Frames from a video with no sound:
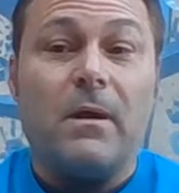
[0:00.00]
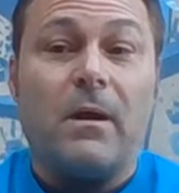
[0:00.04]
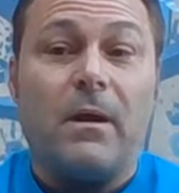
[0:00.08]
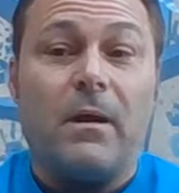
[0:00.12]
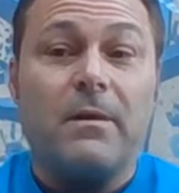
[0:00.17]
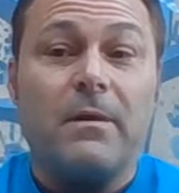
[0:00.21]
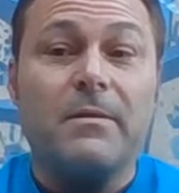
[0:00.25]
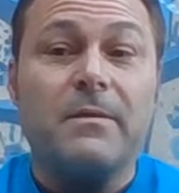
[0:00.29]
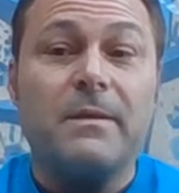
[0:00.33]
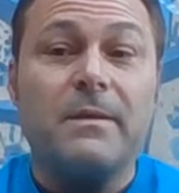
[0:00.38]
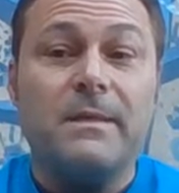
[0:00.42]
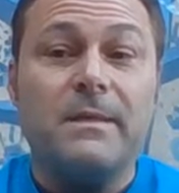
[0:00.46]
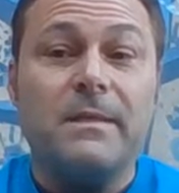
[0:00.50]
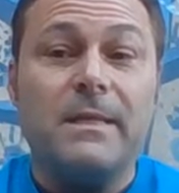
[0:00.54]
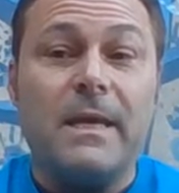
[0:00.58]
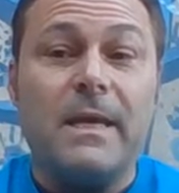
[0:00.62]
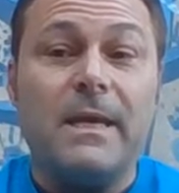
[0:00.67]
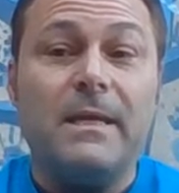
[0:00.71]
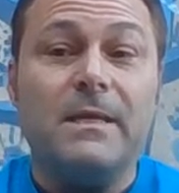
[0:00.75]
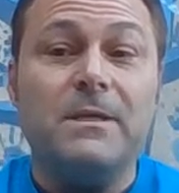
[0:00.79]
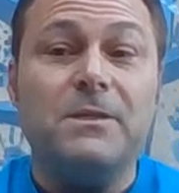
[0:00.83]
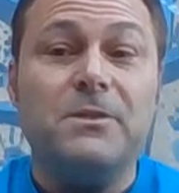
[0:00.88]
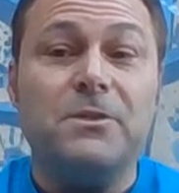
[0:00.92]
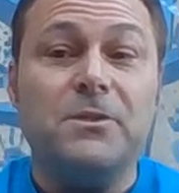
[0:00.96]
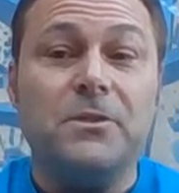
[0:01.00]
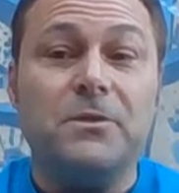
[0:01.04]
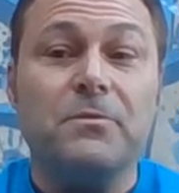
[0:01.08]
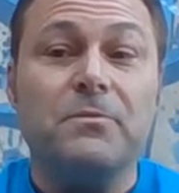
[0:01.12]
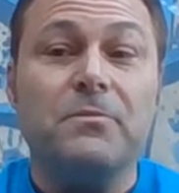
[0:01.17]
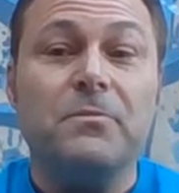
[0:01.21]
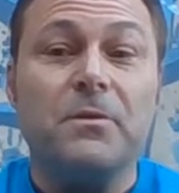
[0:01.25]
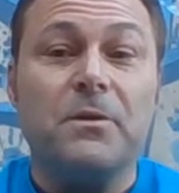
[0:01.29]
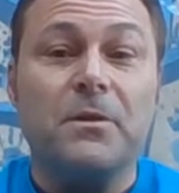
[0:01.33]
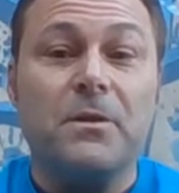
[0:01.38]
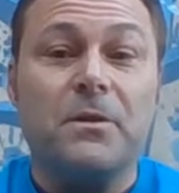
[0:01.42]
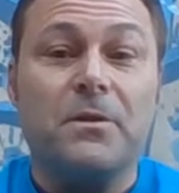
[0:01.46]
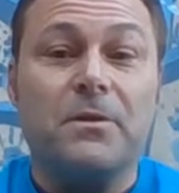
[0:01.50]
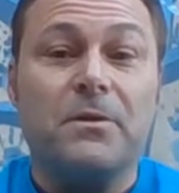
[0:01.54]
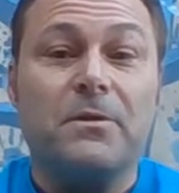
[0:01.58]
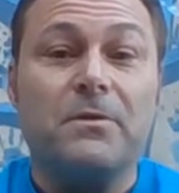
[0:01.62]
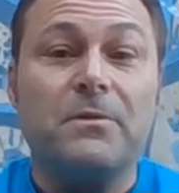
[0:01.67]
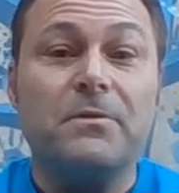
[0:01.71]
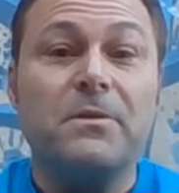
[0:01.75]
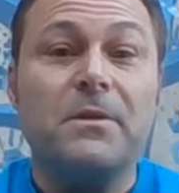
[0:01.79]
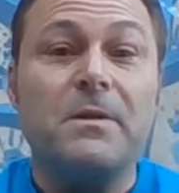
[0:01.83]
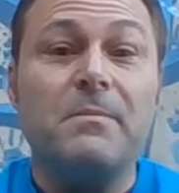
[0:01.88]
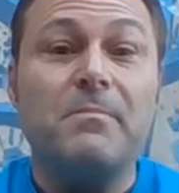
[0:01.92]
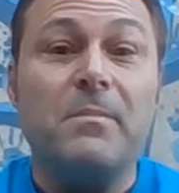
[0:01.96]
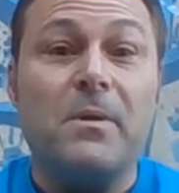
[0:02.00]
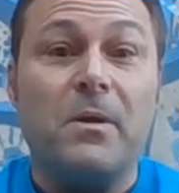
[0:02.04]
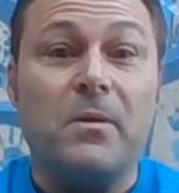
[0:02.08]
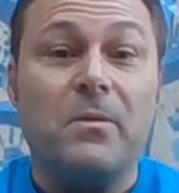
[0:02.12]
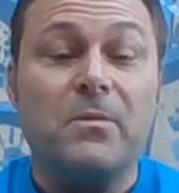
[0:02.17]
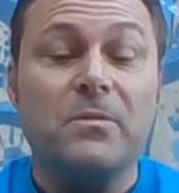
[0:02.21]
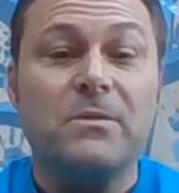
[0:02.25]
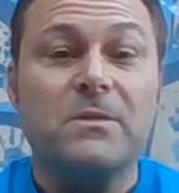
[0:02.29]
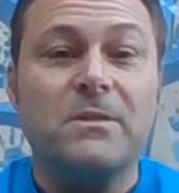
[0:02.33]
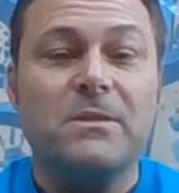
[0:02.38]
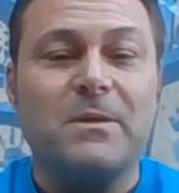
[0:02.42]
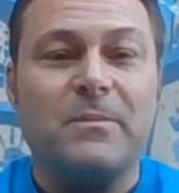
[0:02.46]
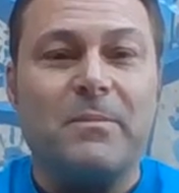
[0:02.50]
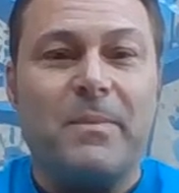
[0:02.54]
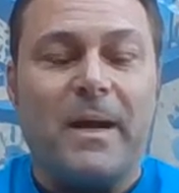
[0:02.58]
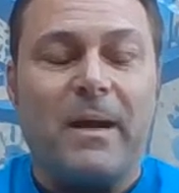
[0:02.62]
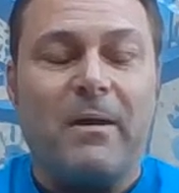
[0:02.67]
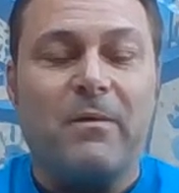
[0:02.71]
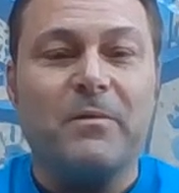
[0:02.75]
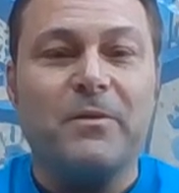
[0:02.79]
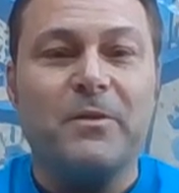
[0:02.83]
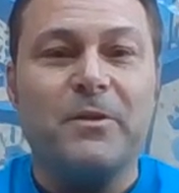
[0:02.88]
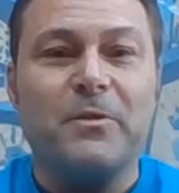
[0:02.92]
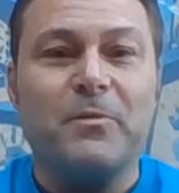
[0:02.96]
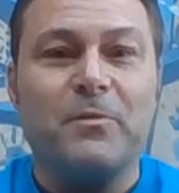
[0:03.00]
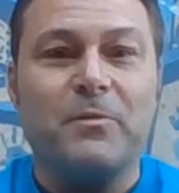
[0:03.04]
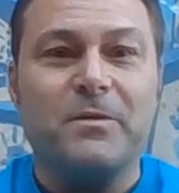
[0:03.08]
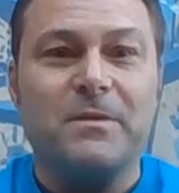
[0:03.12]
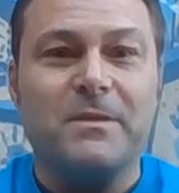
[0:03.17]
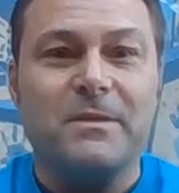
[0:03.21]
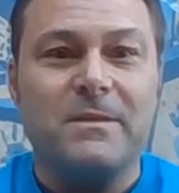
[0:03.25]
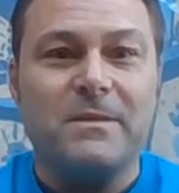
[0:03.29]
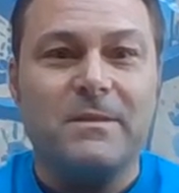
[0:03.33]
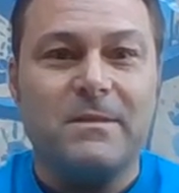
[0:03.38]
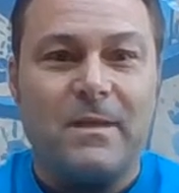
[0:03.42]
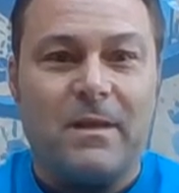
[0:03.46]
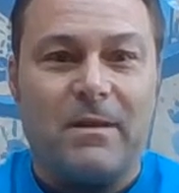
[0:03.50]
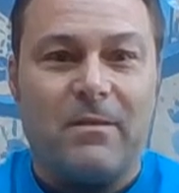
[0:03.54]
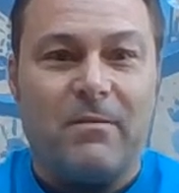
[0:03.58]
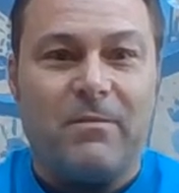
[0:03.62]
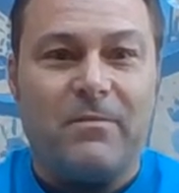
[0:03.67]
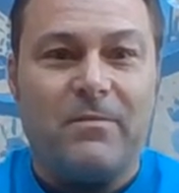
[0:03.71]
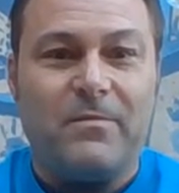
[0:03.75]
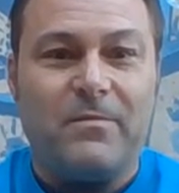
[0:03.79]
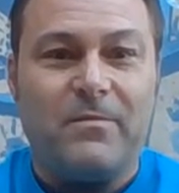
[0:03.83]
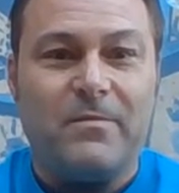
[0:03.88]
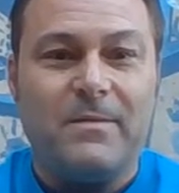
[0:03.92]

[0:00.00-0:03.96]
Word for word: are the days you learn the most about yourself.